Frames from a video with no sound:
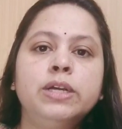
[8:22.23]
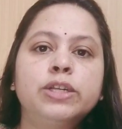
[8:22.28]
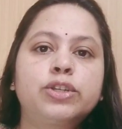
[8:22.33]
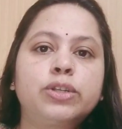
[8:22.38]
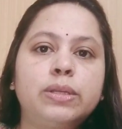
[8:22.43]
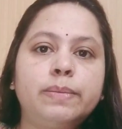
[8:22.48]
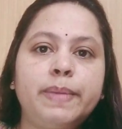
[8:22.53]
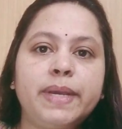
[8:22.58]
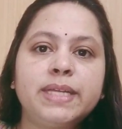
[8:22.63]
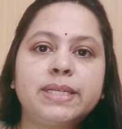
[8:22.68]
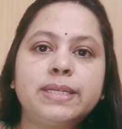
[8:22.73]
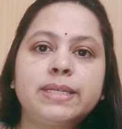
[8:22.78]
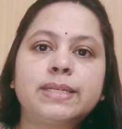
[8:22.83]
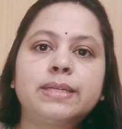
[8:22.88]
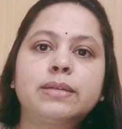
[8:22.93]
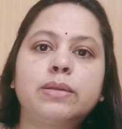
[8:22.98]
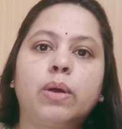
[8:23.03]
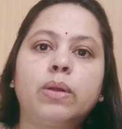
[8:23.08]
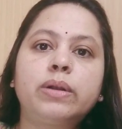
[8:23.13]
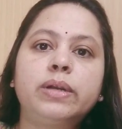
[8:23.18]
So the
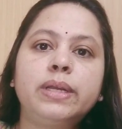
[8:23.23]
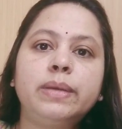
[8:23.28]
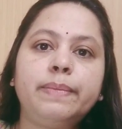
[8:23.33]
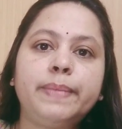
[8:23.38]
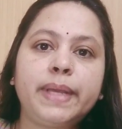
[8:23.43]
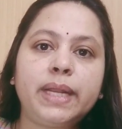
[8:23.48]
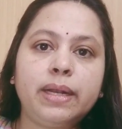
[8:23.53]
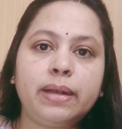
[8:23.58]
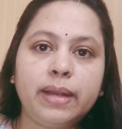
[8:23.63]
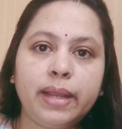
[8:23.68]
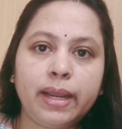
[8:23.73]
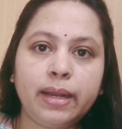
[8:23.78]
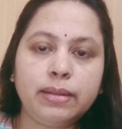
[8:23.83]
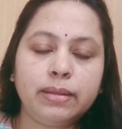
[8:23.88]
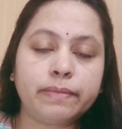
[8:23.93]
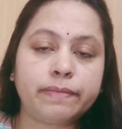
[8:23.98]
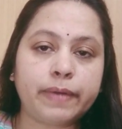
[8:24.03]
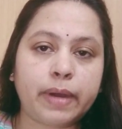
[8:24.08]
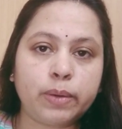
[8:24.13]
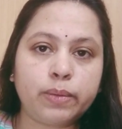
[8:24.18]
basis has already been
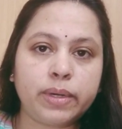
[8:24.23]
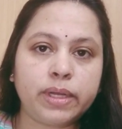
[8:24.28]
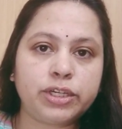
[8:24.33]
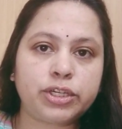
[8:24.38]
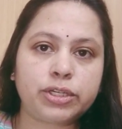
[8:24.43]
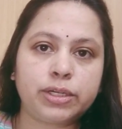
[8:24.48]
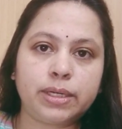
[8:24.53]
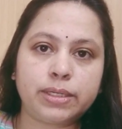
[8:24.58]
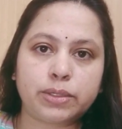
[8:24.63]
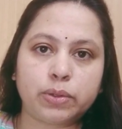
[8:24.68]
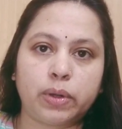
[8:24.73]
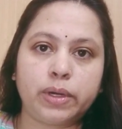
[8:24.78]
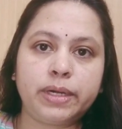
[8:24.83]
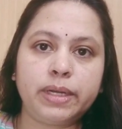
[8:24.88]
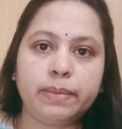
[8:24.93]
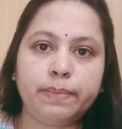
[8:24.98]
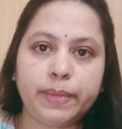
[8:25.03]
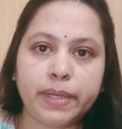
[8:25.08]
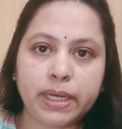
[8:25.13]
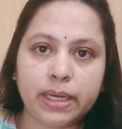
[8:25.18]
laid, the foundation has
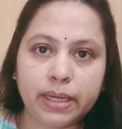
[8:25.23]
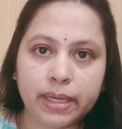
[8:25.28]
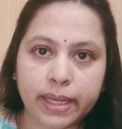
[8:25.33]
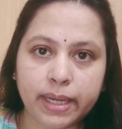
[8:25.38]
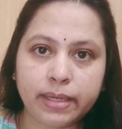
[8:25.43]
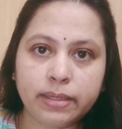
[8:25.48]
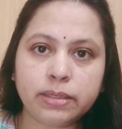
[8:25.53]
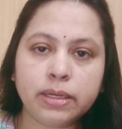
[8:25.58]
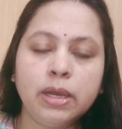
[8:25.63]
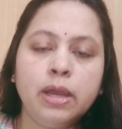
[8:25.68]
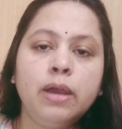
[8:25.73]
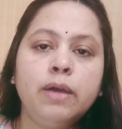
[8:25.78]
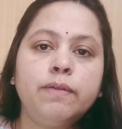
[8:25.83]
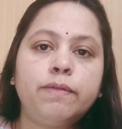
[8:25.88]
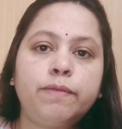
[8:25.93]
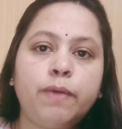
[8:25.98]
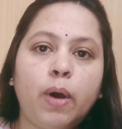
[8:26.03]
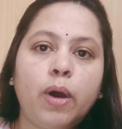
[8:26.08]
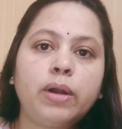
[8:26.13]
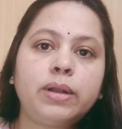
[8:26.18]
already been laid
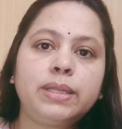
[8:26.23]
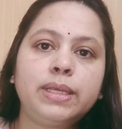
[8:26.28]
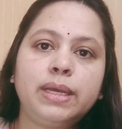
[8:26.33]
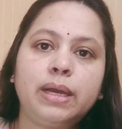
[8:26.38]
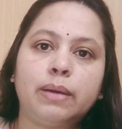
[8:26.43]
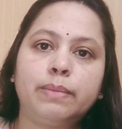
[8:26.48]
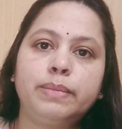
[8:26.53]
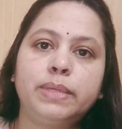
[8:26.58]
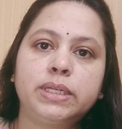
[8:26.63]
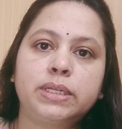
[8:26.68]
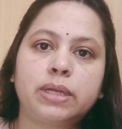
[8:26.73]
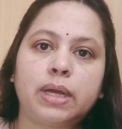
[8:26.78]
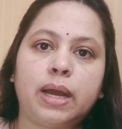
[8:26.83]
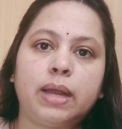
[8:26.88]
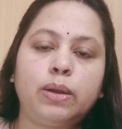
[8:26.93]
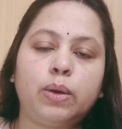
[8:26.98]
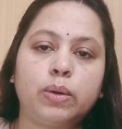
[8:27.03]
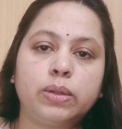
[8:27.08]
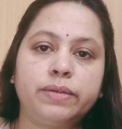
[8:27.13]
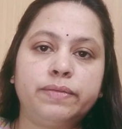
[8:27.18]
for the Amrit
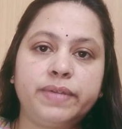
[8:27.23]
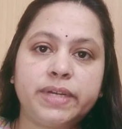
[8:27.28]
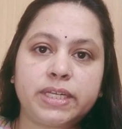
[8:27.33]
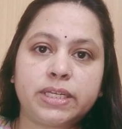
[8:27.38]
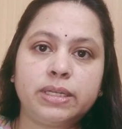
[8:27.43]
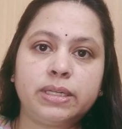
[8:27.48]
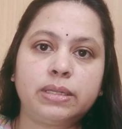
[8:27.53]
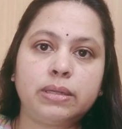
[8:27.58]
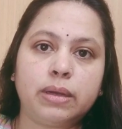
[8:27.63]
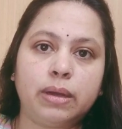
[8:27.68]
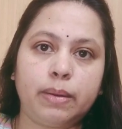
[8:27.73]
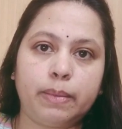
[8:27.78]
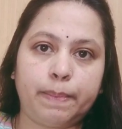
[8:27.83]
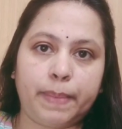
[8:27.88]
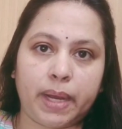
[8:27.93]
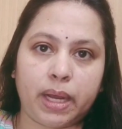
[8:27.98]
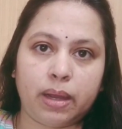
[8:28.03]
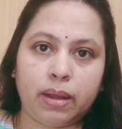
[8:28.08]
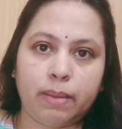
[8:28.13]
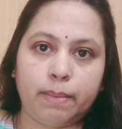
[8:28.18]
Kal or the Viksit
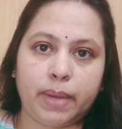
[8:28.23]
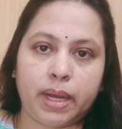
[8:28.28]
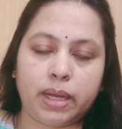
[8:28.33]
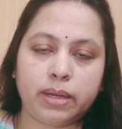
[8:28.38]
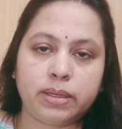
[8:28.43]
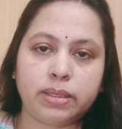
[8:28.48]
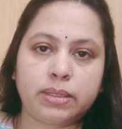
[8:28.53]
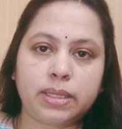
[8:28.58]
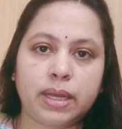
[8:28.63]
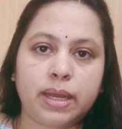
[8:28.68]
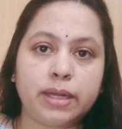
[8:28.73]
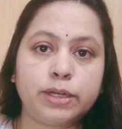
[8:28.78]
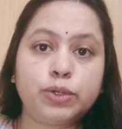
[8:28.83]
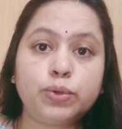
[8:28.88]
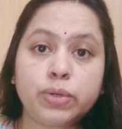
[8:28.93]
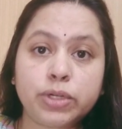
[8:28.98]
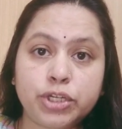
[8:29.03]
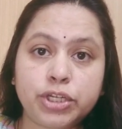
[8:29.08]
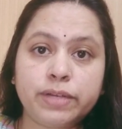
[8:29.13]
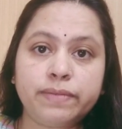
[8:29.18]
Bharat, and
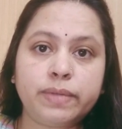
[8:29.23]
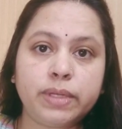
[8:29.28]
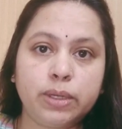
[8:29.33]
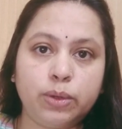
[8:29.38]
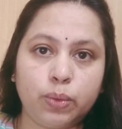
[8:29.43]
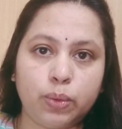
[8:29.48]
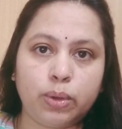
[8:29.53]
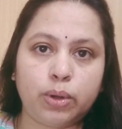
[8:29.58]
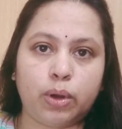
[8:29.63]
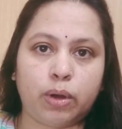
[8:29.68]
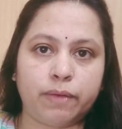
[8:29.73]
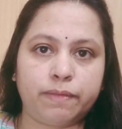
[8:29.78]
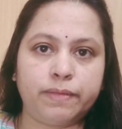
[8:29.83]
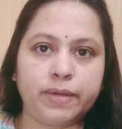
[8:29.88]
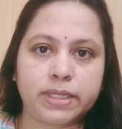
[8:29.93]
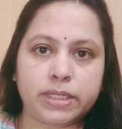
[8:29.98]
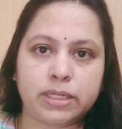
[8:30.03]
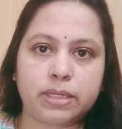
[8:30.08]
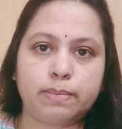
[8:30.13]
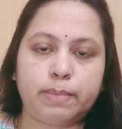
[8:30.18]
to achieve the goal of
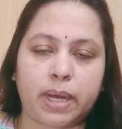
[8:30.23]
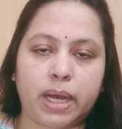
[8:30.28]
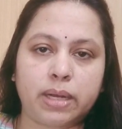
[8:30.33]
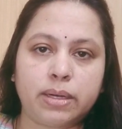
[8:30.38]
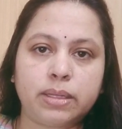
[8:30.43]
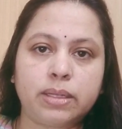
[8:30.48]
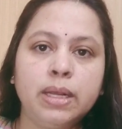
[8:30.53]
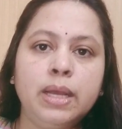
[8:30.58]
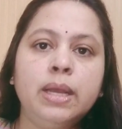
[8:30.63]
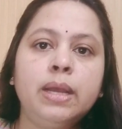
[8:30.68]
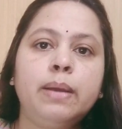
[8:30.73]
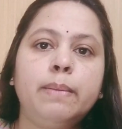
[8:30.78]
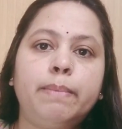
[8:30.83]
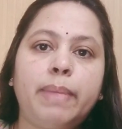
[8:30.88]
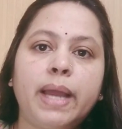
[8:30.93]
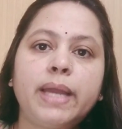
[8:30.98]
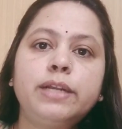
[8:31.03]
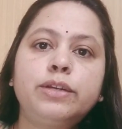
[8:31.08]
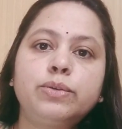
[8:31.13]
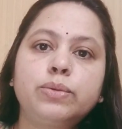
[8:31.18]
Viksit Bharat
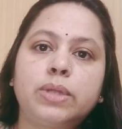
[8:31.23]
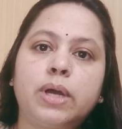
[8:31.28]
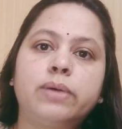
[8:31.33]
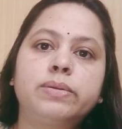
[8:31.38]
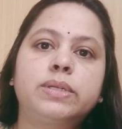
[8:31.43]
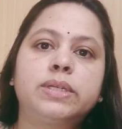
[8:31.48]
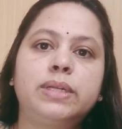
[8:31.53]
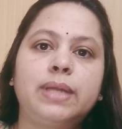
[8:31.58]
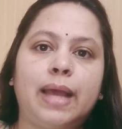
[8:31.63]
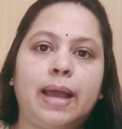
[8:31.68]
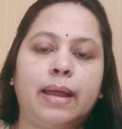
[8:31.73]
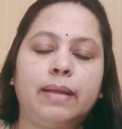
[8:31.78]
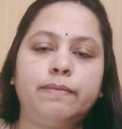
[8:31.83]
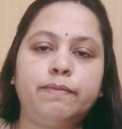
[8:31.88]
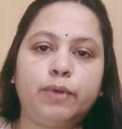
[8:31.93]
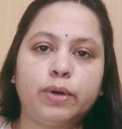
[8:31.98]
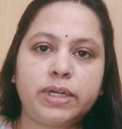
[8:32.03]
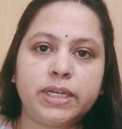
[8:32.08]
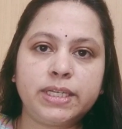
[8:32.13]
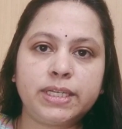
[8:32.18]
by
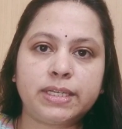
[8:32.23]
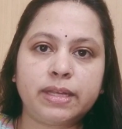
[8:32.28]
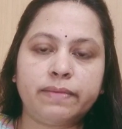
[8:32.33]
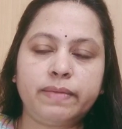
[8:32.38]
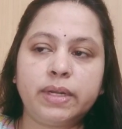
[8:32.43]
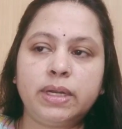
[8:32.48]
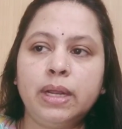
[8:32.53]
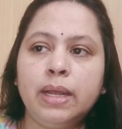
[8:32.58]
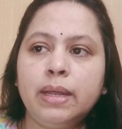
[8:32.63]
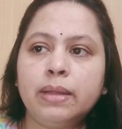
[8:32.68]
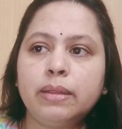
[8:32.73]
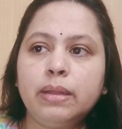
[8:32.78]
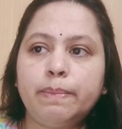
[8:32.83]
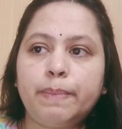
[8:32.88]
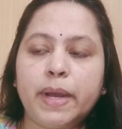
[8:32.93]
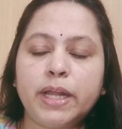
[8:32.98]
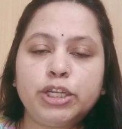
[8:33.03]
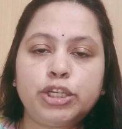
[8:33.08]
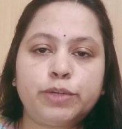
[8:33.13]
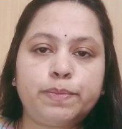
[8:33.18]
2047. The
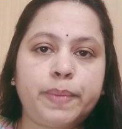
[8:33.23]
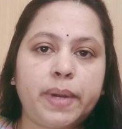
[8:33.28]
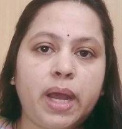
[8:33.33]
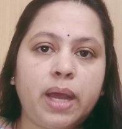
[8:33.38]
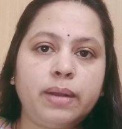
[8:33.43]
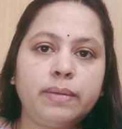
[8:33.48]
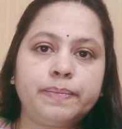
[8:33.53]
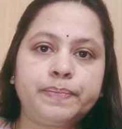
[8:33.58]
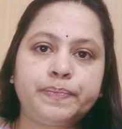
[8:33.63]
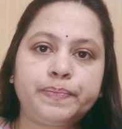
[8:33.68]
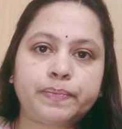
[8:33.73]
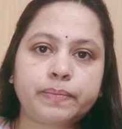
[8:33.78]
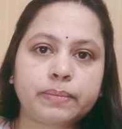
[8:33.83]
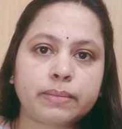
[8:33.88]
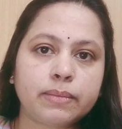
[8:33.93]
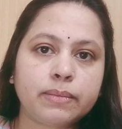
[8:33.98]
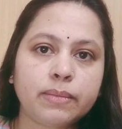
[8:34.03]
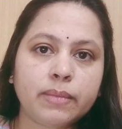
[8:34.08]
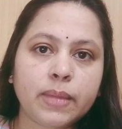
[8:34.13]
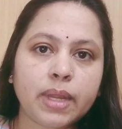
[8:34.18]
Panch Pran
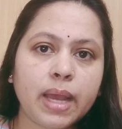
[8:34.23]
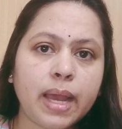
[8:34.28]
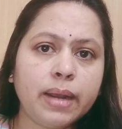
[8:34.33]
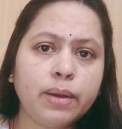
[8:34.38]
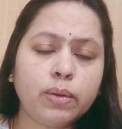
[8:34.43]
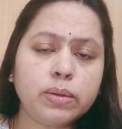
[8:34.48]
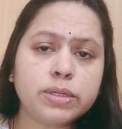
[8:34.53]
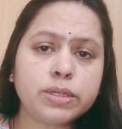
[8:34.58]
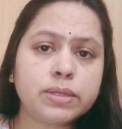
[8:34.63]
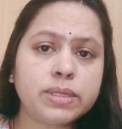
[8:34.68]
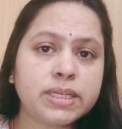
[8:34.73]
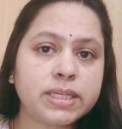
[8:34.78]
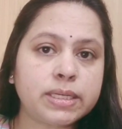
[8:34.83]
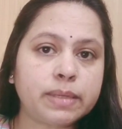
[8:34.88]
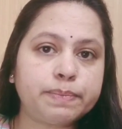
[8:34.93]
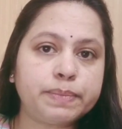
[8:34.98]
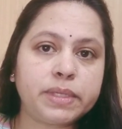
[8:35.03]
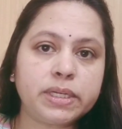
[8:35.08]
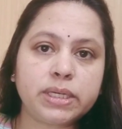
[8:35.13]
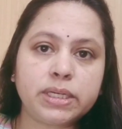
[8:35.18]
and also the
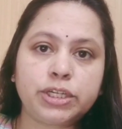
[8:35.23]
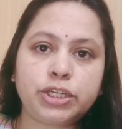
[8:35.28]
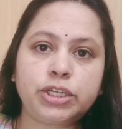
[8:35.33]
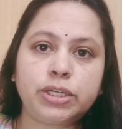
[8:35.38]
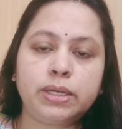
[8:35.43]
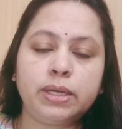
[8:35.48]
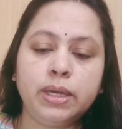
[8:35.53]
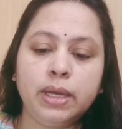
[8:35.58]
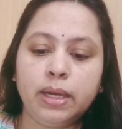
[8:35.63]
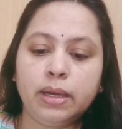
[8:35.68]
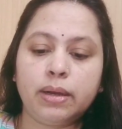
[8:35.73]
Saptarishi